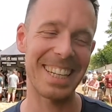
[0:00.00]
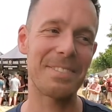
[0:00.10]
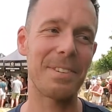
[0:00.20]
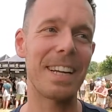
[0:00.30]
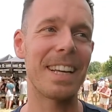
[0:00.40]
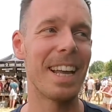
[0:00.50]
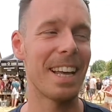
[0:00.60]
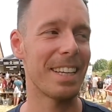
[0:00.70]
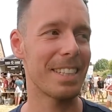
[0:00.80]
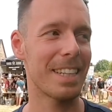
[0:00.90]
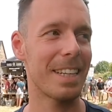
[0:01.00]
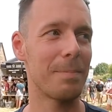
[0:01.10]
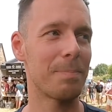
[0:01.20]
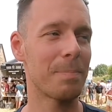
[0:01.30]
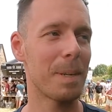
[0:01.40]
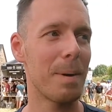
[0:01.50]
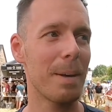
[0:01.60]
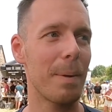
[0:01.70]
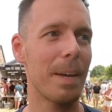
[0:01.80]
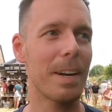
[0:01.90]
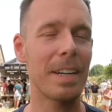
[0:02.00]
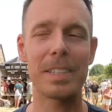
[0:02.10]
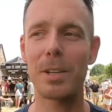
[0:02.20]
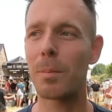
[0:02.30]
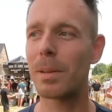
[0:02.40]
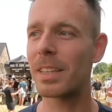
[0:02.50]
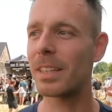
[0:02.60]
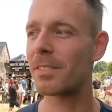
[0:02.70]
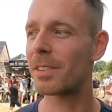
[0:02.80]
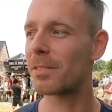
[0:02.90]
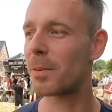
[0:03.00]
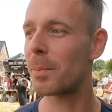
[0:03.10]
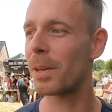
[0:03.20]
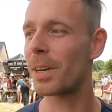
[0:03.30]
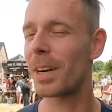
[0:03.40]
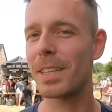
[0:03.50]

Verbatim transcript: it's funny. It's um, my background is completely different from beer.